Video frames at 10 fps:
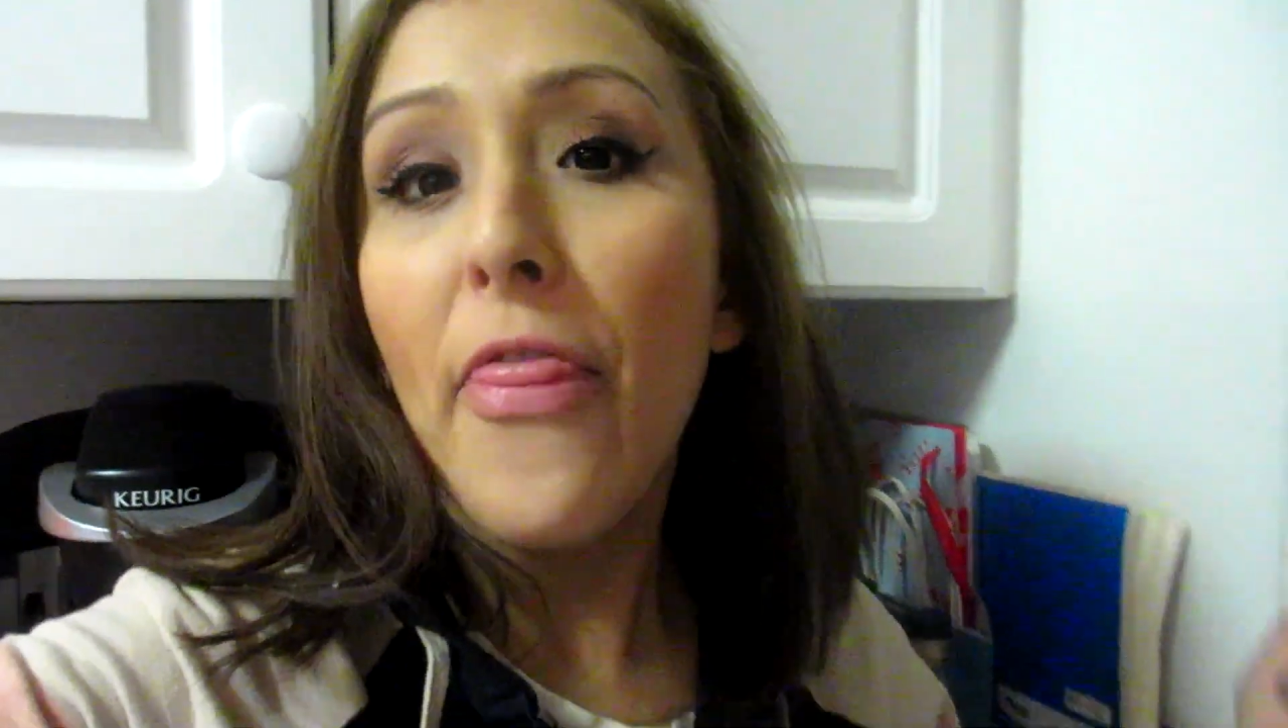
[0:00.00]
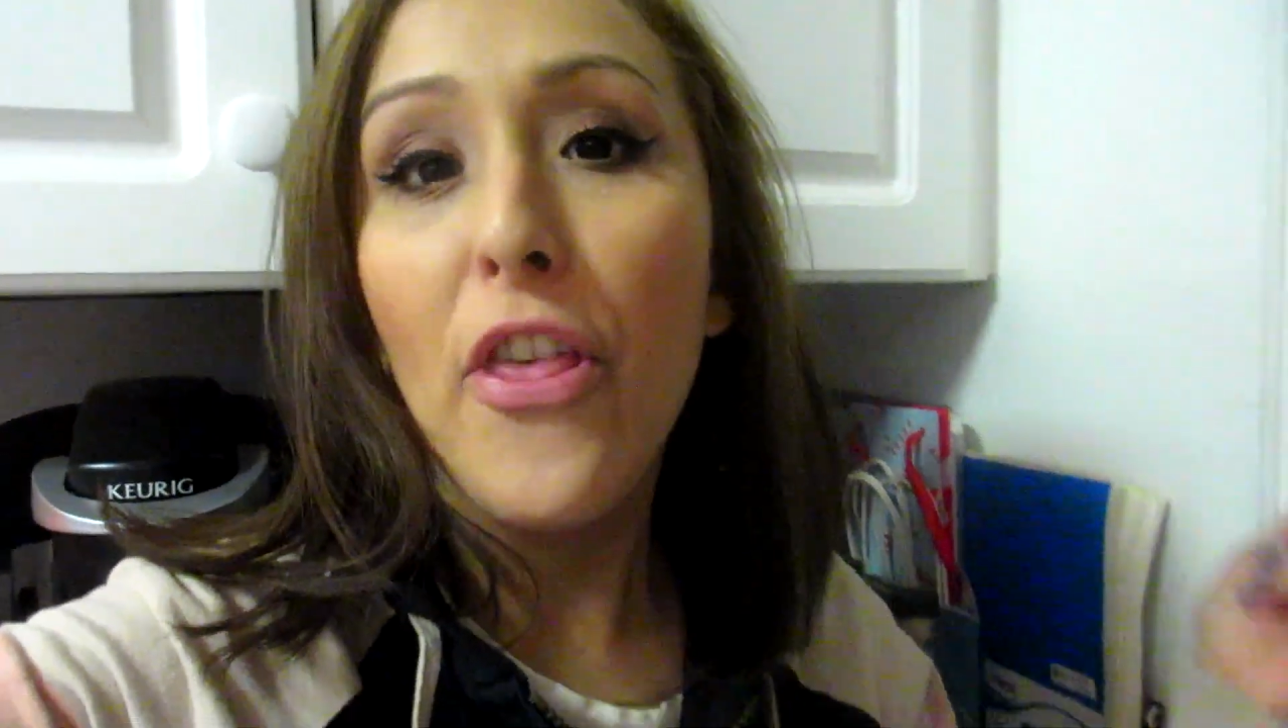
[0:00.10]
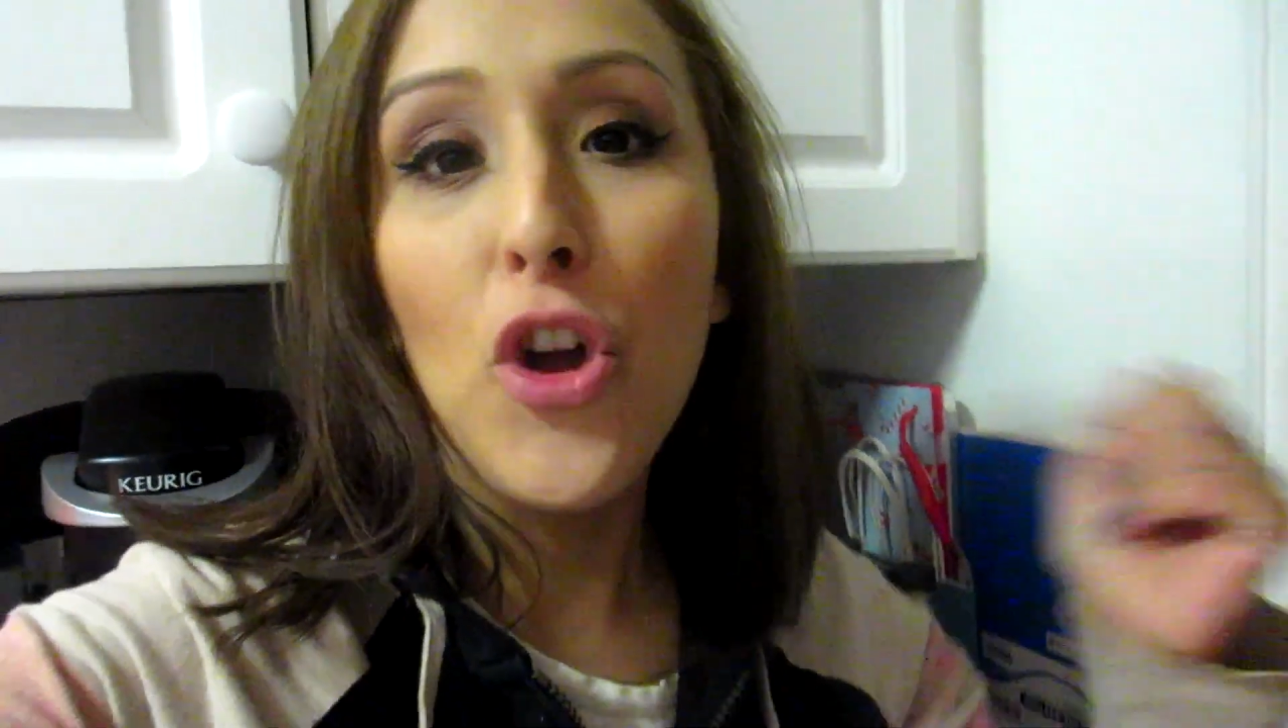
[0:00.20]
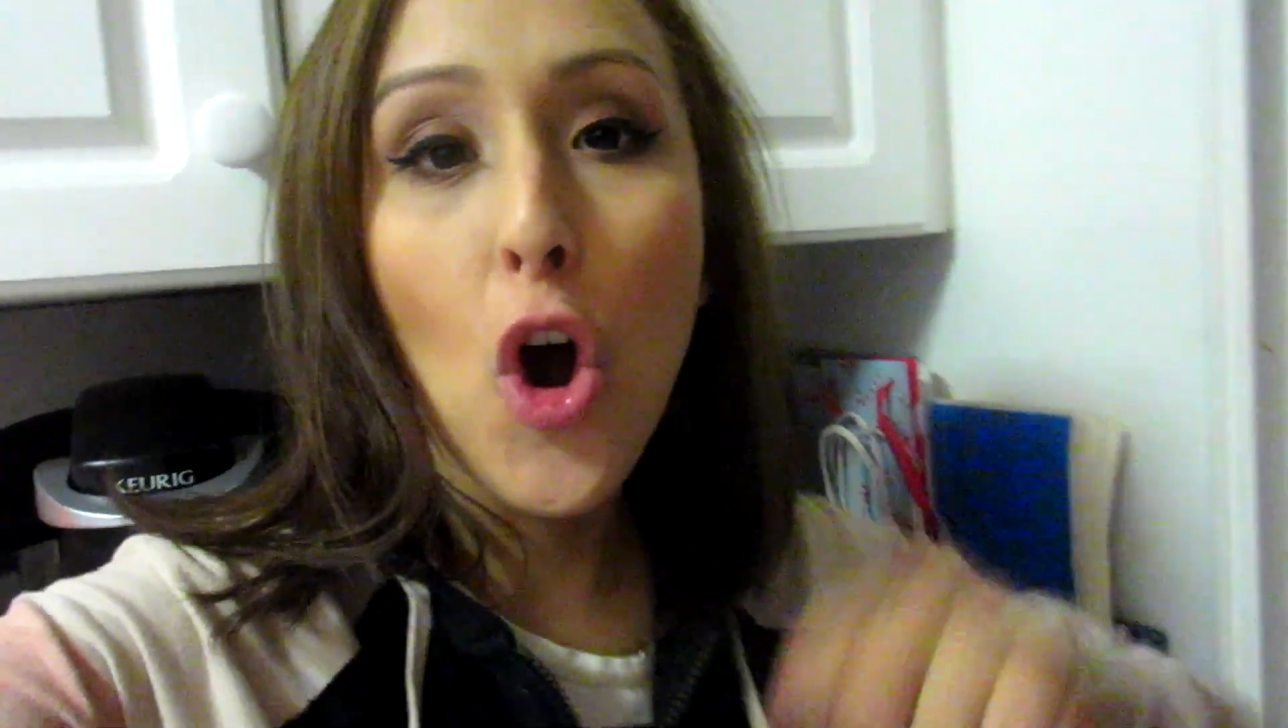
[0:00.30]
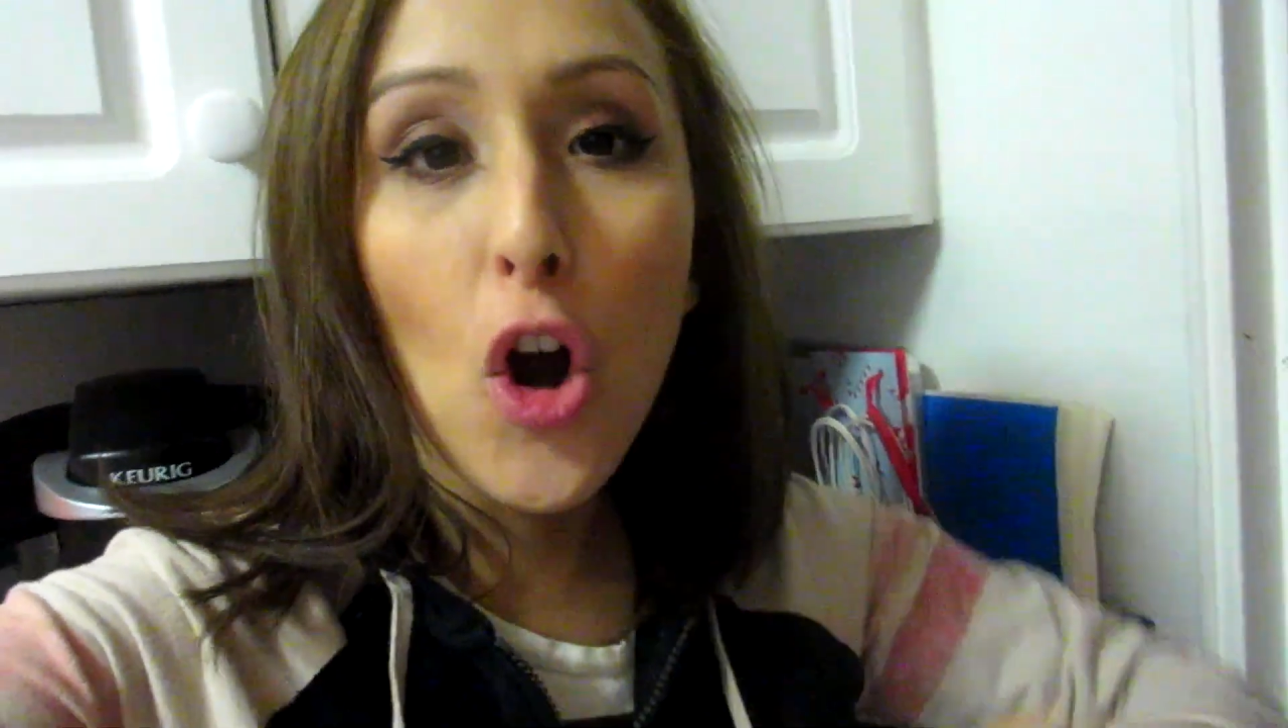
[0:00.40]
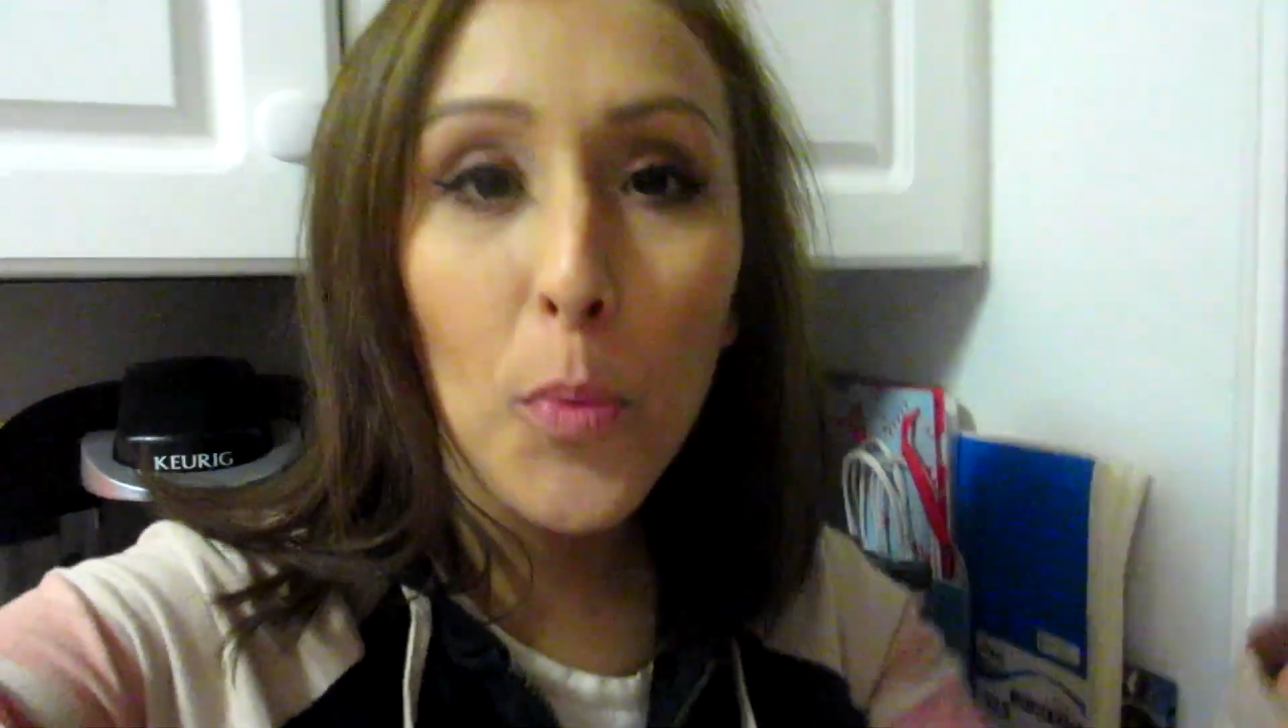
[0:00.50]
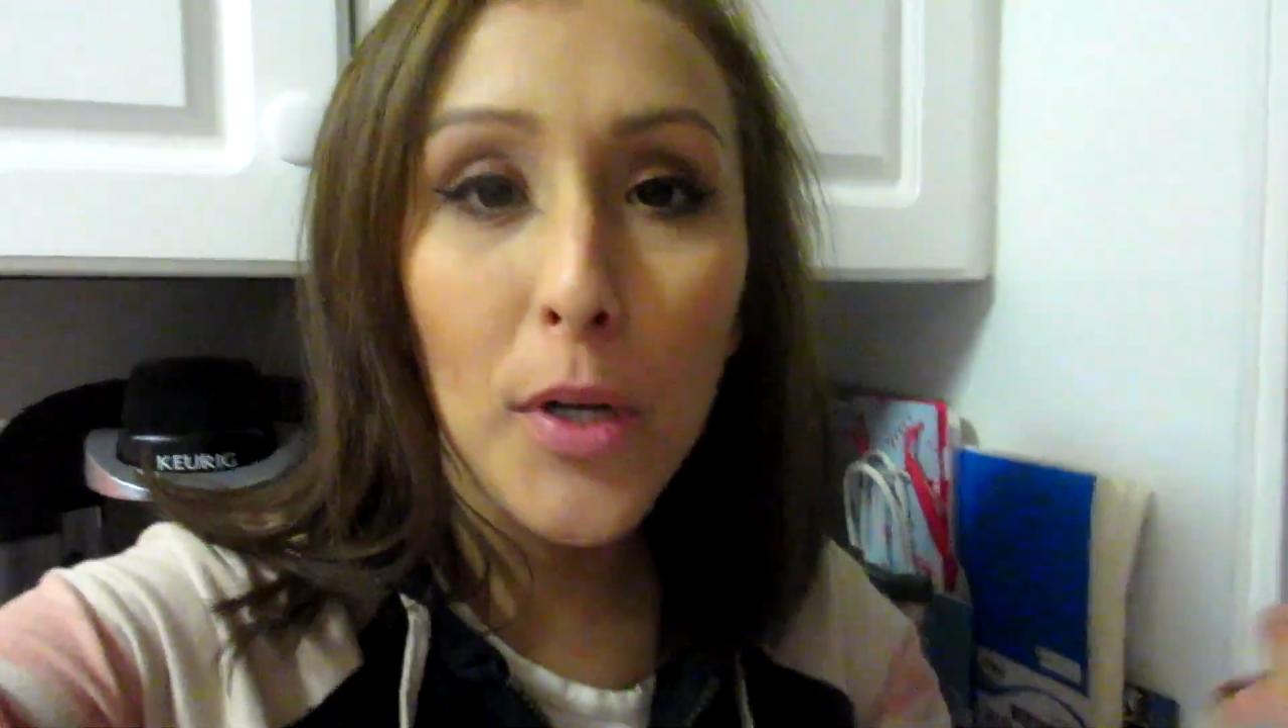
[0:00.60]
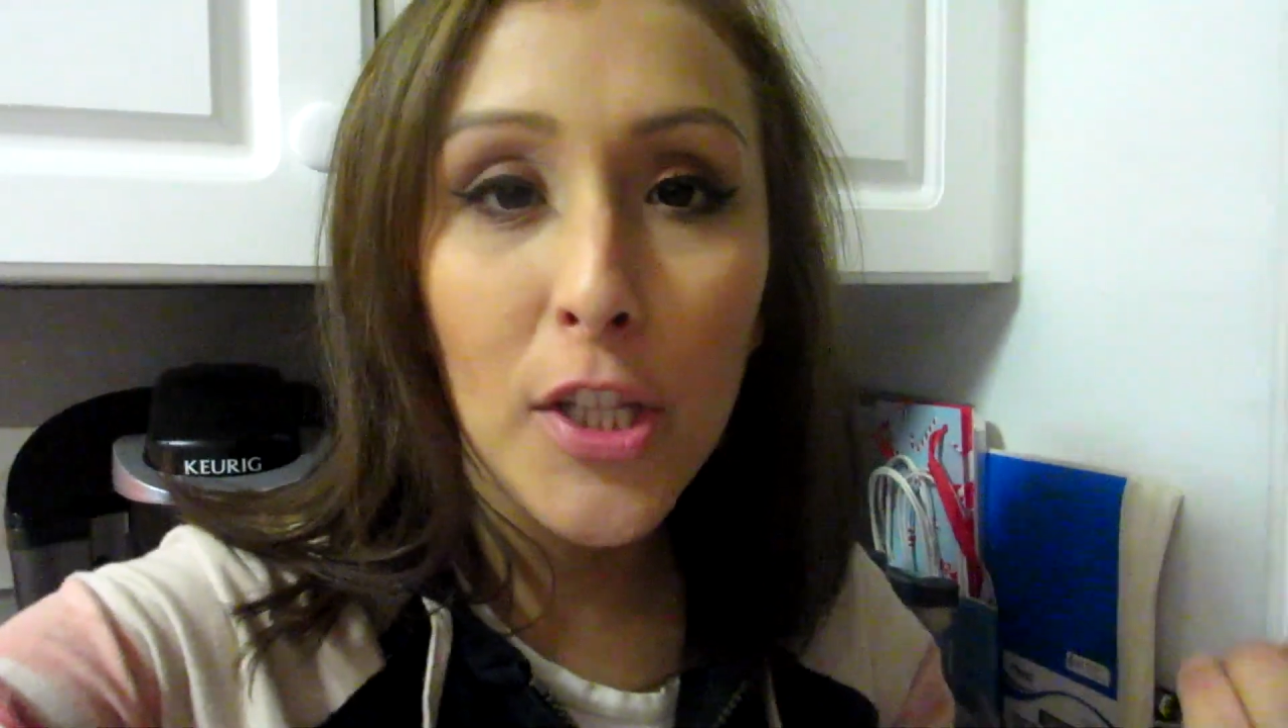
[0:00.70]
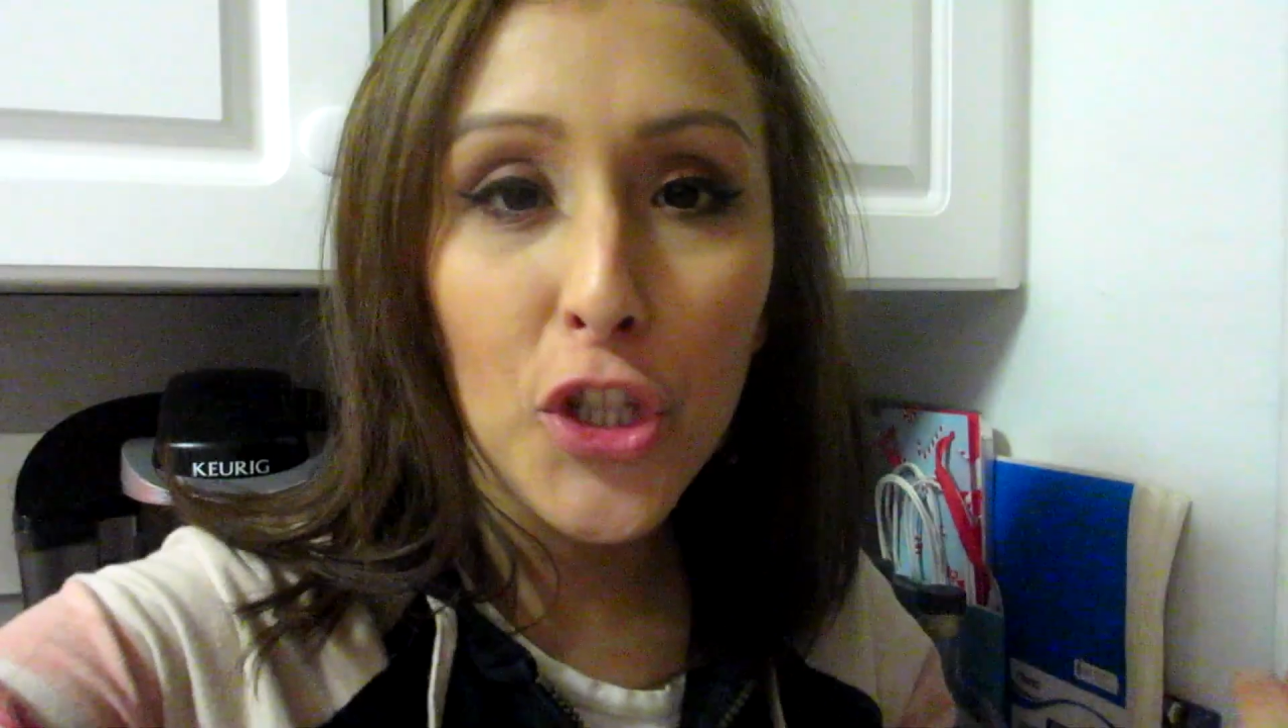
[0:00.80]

the car wouldn't